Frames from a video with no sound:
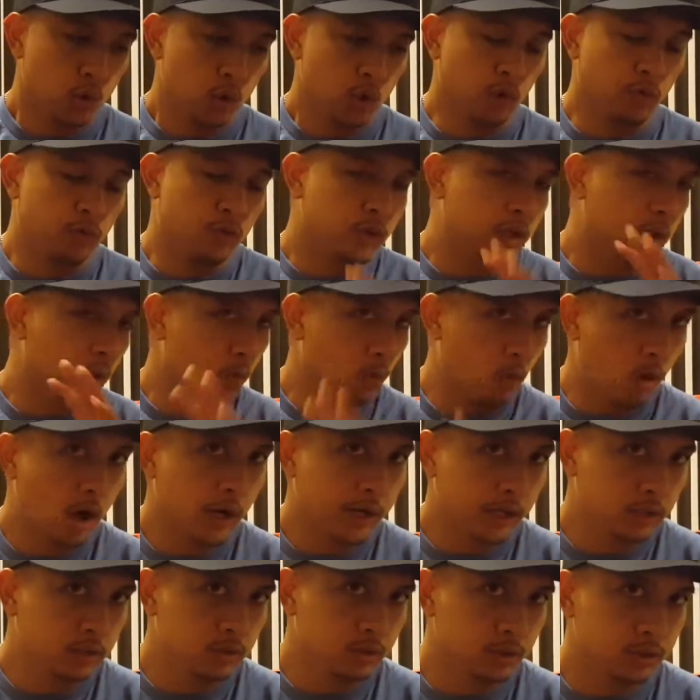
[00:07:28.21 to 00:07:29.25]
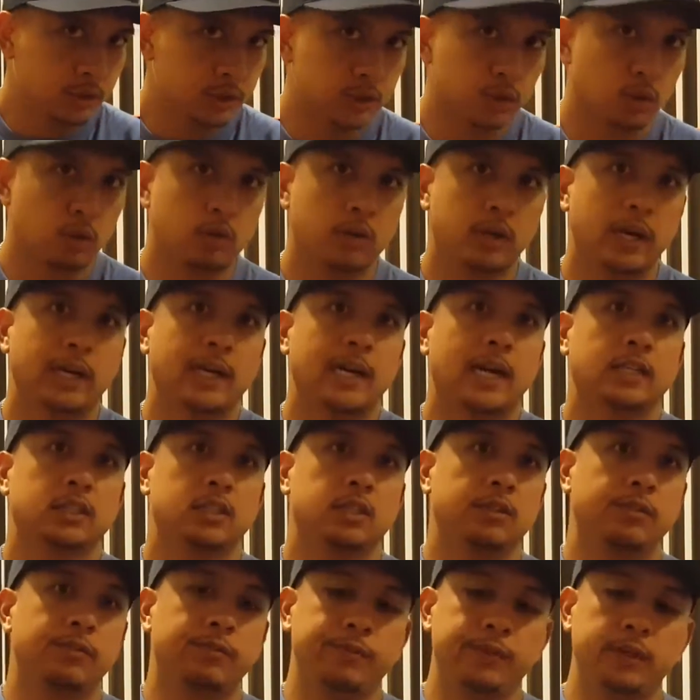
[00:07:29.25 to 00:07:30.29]
If you can walk into a store and
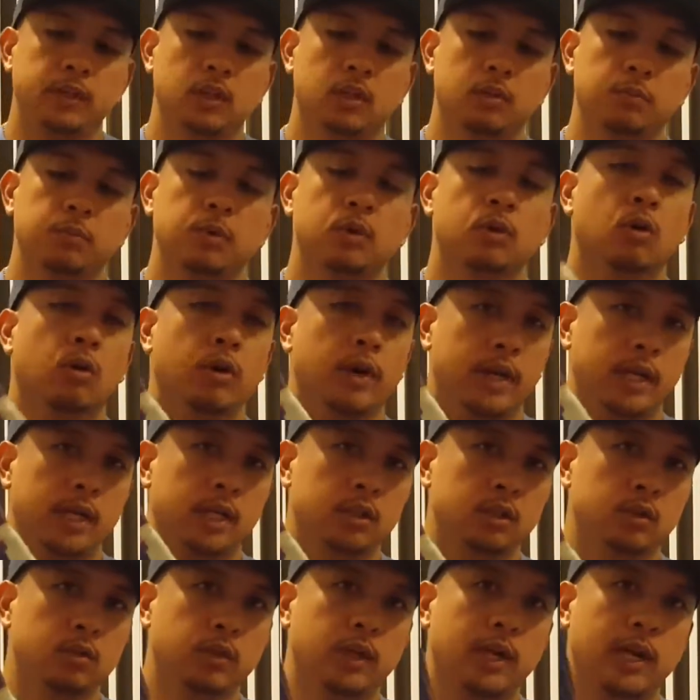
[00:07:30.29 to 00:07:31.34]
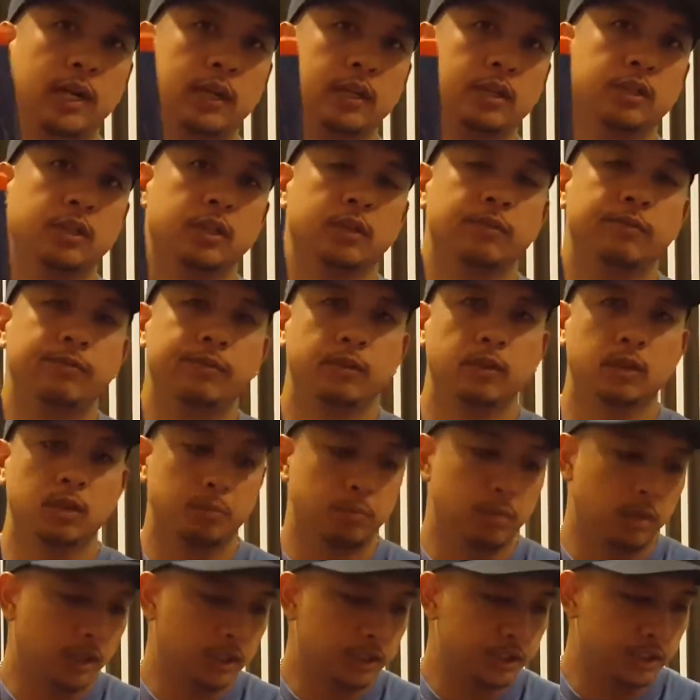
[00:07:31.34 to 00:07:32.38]
actually feel them, go ahead and do that. You can feel the
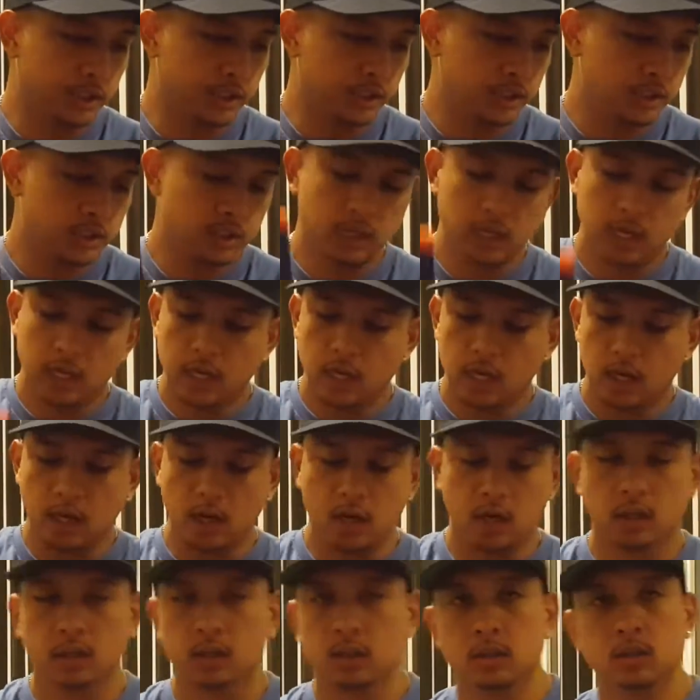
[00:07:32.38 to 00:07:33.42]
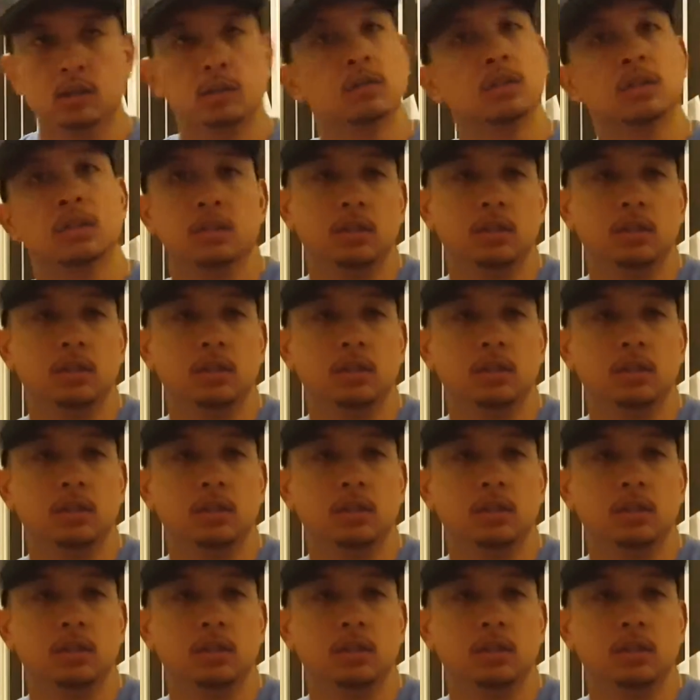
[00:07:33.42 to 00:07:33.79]
plushness to